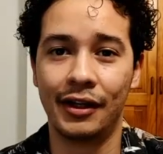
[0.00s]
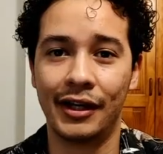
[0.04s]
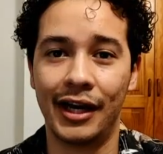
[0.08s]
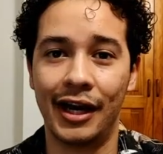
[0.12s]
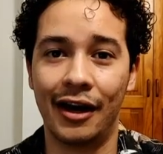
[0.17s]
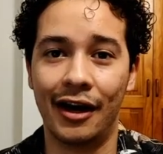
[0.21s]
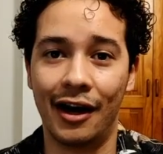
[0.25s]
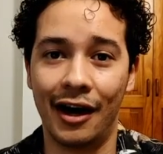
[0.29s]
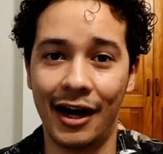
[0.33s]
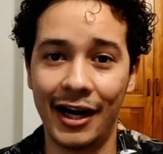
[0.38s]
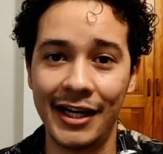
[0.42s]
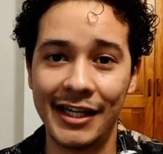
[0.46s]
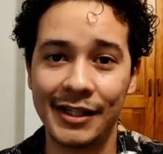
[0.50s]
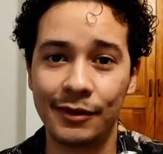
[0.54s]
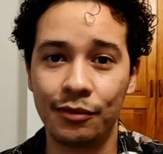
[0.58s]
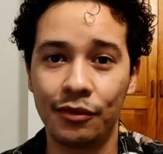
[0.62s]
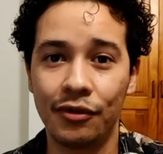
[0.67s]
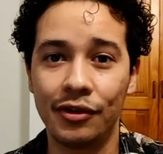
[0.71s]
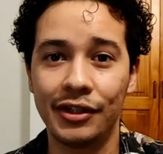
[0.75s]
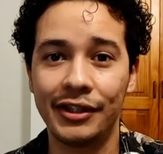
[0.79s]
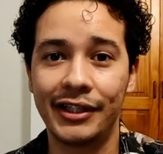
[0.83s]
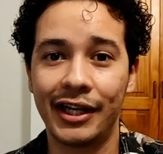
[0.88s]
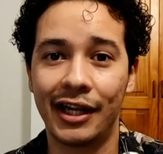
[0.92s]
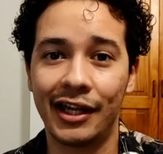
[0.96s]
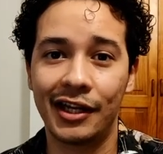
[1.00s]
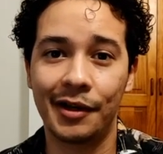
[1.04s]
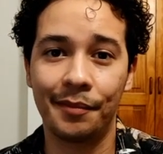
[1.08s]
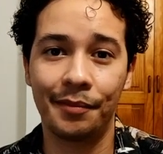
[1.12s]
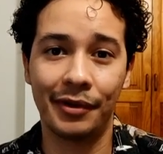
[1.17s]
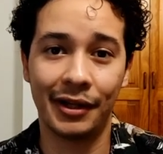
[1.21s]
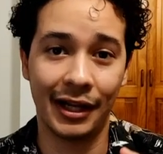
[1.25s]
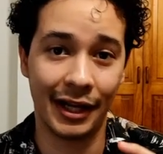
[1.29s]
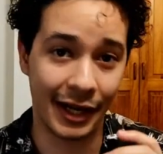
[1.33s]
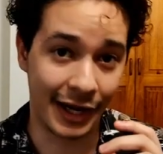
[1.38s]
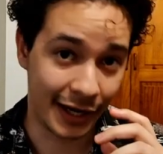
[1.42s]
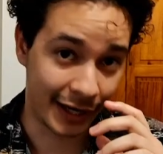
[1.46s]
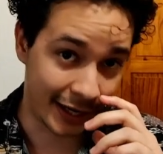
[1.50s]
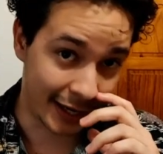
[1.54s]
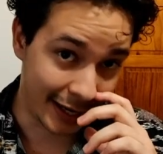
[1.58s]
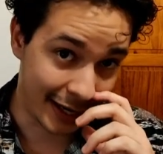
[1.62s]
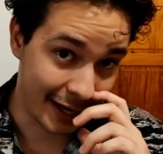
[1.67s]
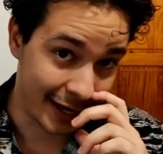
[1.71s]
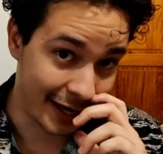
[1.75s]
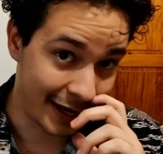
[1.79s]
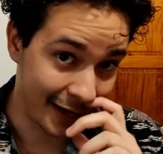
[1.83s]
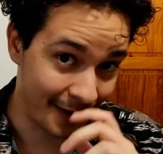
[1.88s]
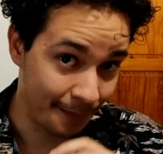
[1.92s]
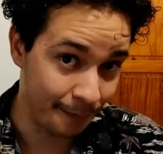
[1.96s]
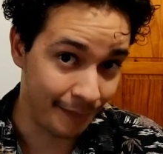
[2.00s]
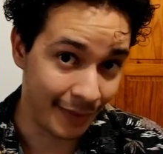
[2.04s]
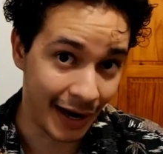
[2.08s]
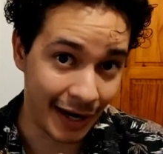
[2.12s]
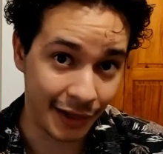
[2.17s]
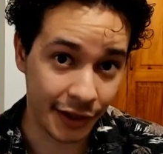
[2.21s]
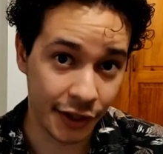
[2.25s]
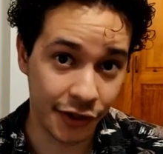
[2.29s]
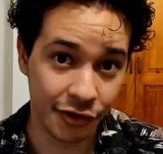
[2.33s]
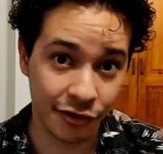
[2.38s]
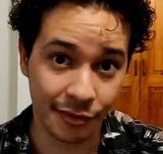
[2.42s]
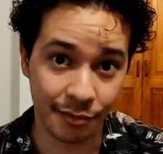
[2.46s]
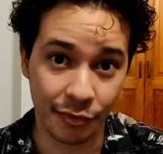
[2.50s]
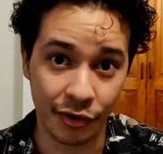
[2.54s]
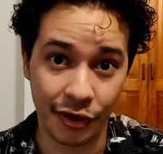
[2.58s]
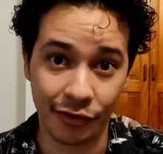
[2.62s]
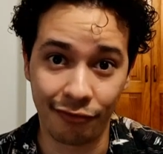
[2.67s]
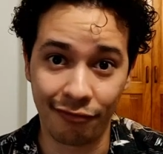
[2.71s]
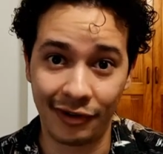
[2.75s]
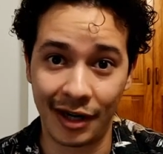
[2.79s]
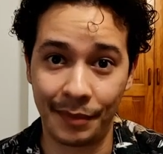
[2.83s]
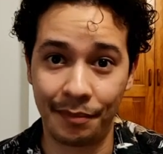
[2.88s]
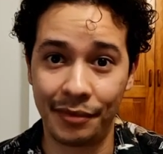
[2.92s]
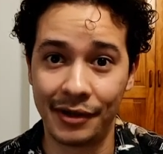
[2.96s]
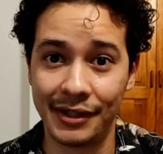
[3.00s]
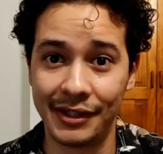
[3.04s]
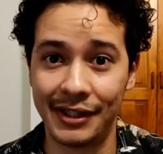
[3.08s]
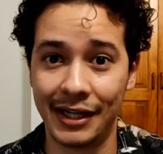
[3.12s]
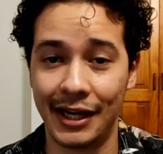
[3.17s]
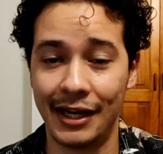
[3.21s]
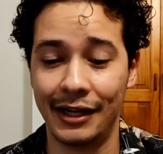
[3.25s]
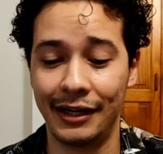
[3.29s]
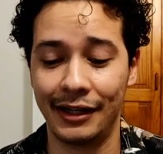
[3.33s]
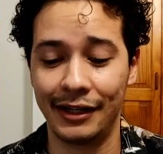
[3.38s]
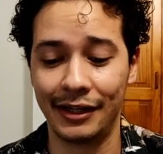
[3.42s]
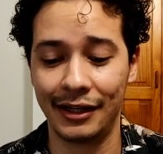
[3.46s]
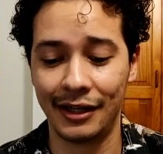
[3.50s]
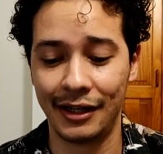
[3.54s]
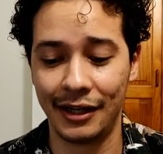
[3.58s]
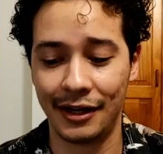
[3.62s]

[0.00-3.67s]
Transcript: Now, Ice War, Delicate Plan, and Magnadramon represent